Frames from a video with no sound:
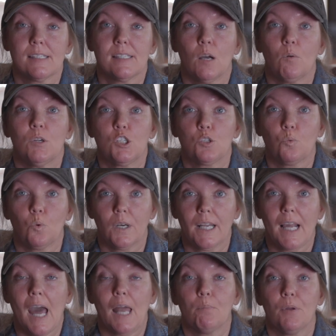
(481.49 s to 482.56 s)
So we just
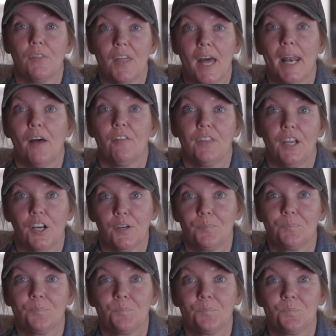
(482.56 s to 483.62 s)
wanted to kind of put that out there.
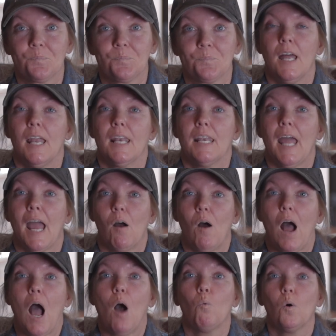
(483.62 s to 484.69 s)

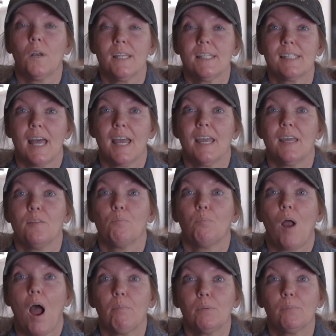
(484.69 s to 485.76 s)
Now, I want to say
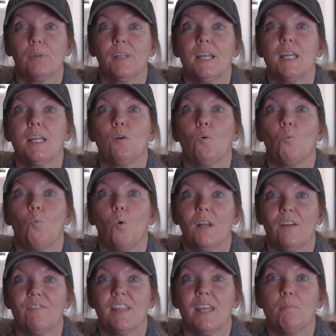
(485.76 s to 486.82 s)
probably
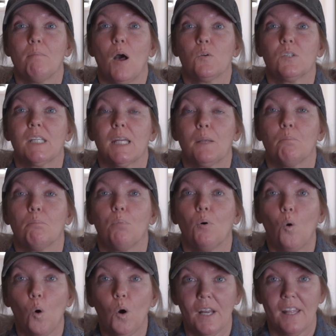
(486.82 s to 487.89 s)
one of the most
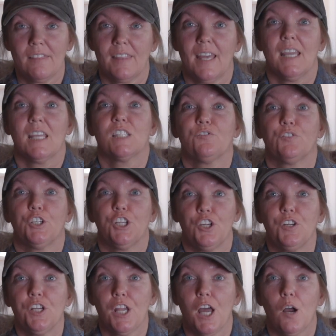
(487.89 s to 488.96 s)
important things for
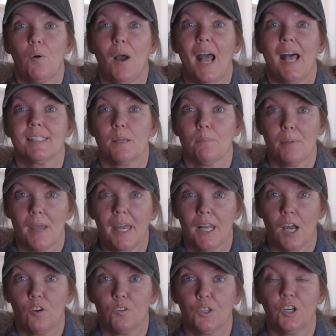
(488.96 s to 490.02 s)
you to know as a
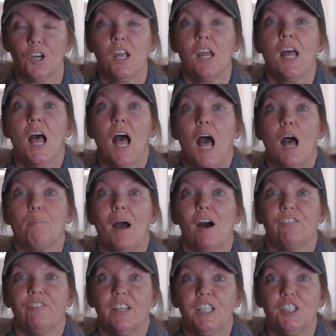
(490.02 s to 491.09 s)
pet owner
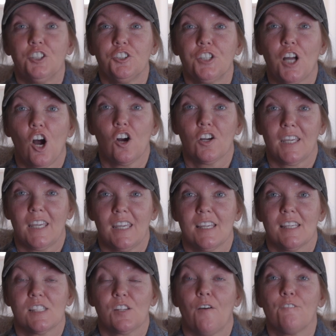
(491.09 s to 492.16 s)
about feeding your dog
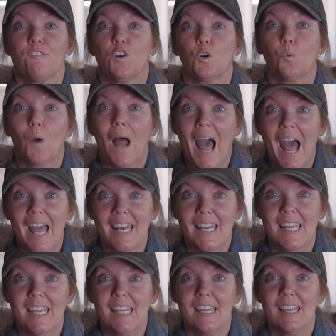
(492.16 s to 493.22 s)
is
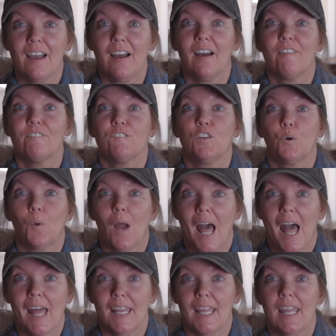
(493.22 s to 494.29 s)
variety,
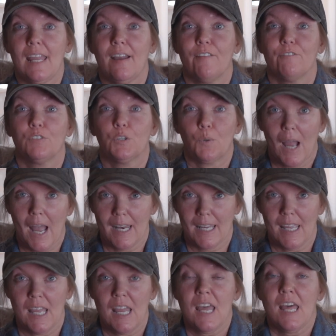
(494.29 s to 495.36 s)
variety,
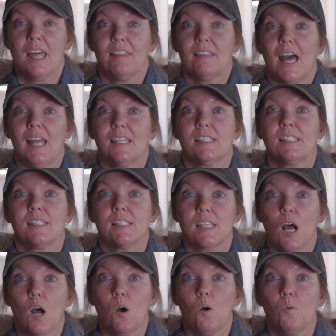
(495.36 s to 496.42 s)
variety. That is
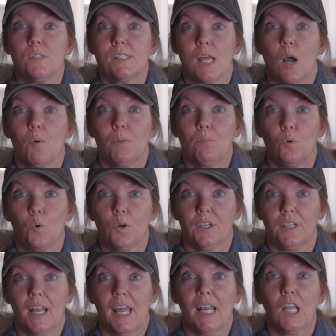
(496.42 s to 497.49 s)
so, so
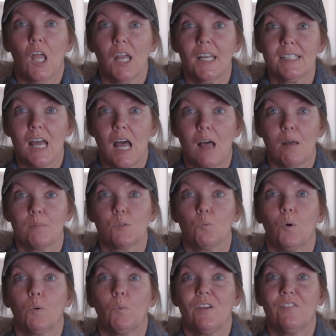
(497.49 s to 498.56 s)
important. And a lot of times
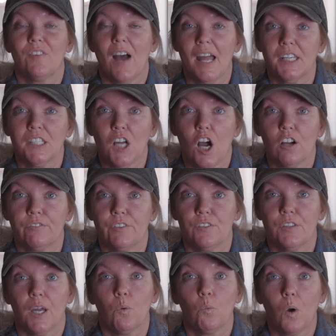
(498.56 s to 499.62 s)
when we find a dog
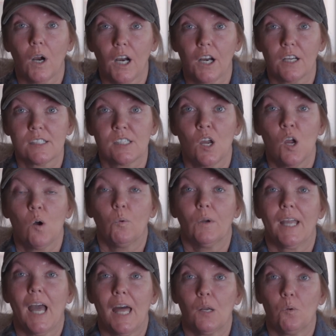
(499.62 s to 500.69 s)
food that works,
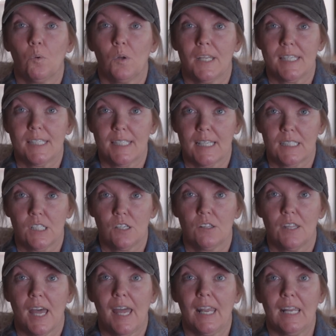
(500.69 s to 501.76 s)
we kind of want to stick to
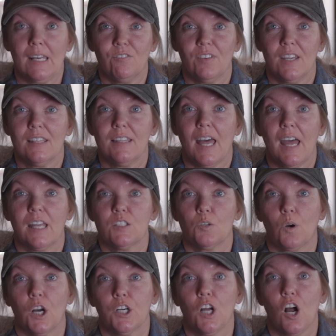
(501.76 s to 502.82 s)
that and feed that
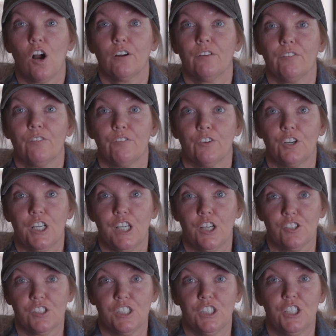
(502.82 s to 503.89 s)
to our dog for
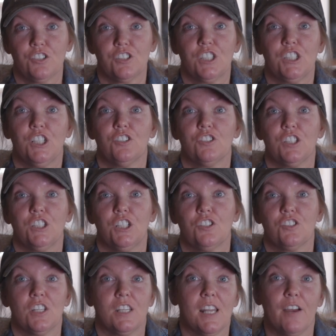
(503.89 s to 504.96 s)
years and years and years and
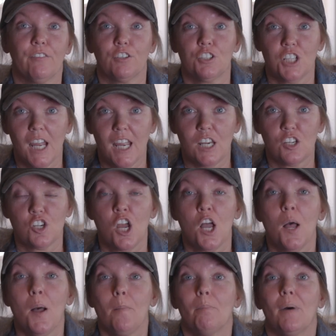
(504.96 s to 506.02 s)
years and never change.
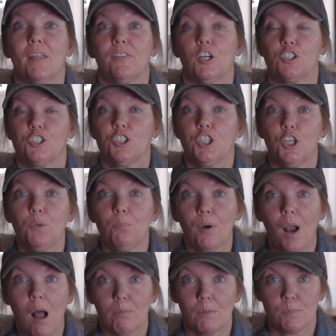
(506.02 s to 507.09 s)
But there's two
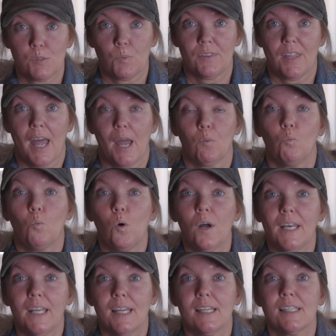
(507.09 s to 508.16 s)
problems with that.
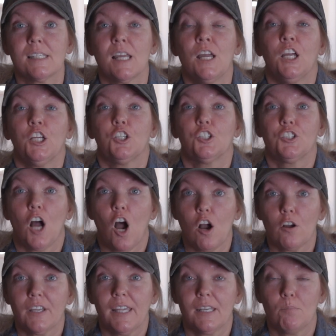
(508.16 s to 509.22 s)
One is your
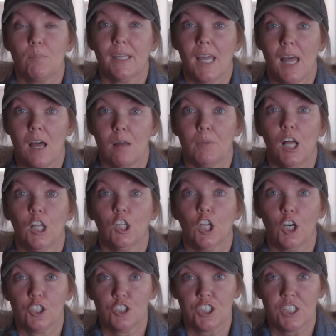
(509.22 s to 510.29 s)
dog can become
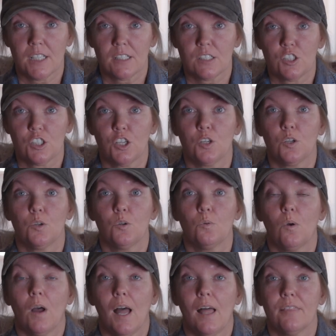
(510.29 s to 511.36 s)
allergic
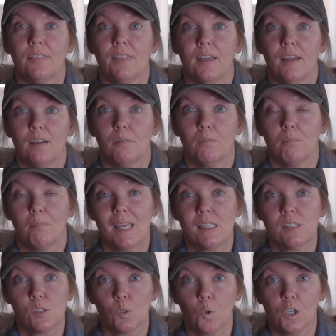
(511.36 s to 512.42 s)
to the
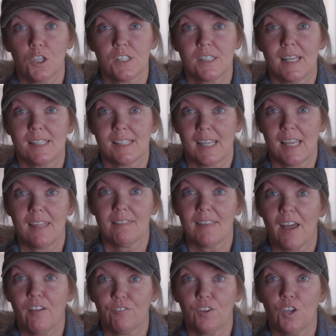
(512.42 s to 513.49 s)
meat source that's in
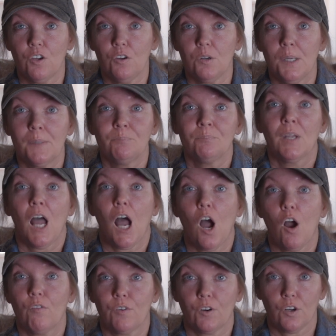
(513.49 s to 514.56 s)
that food
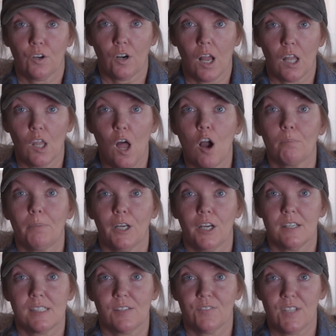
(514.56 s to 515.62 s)
over long
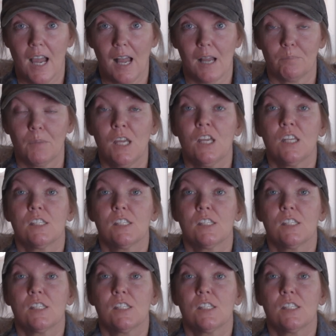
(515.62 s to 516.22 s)
periods of time.